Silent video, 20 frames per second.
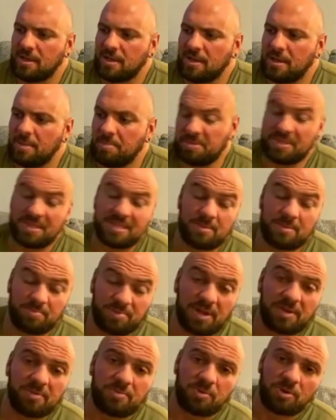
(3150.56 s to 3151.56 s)
But then the
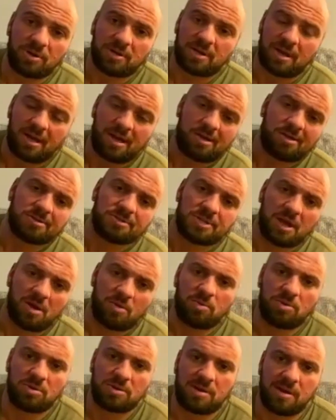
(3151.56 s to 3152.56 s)
blood work, I
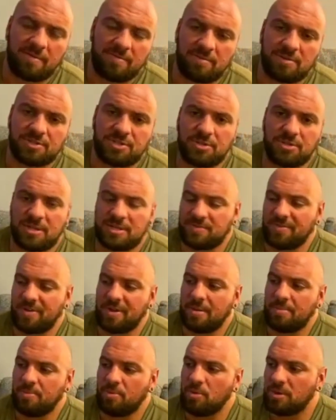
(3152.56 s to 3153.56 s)
will cover it too. That's
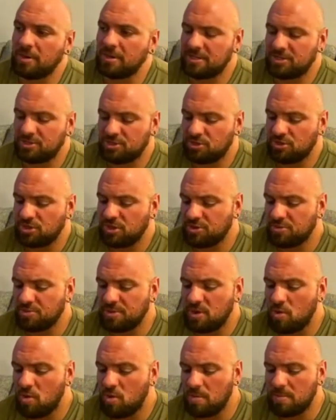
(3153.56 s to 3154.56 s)
very important. Is the
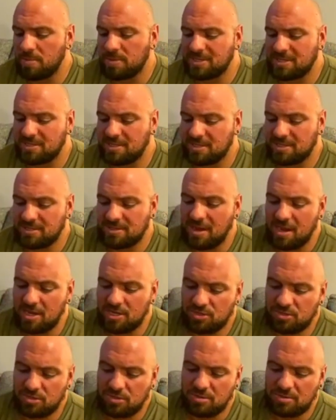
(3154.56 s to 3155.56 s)
3 hormones is
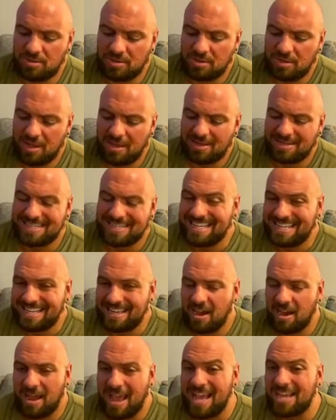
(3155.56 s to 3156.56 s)
testosterone,
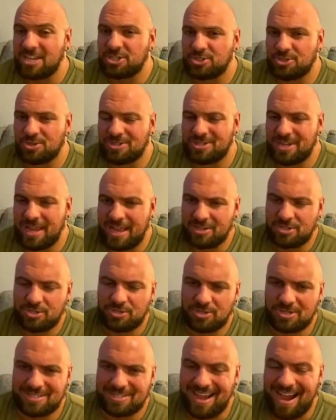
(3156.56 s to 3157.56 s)

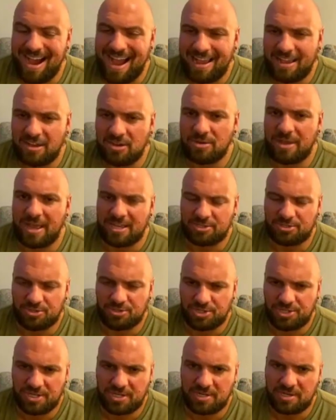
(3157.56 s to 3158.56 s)

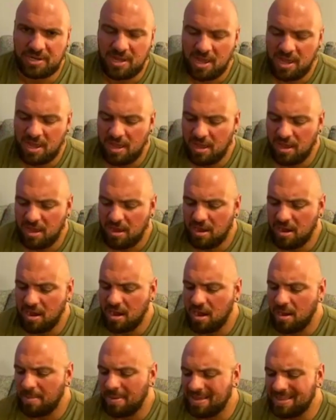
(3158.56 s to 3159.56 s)
estrogen,
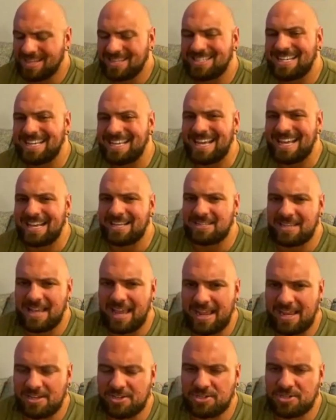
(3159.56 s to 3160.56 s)
and then
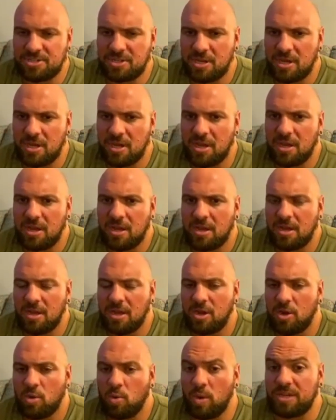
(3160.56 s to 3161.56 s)
TSH,
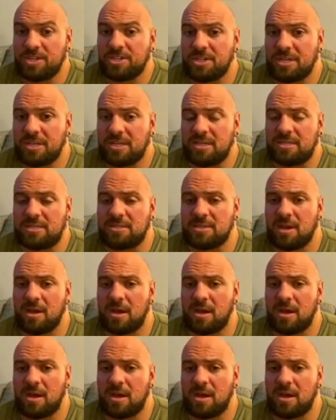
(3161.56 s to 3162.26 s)
which is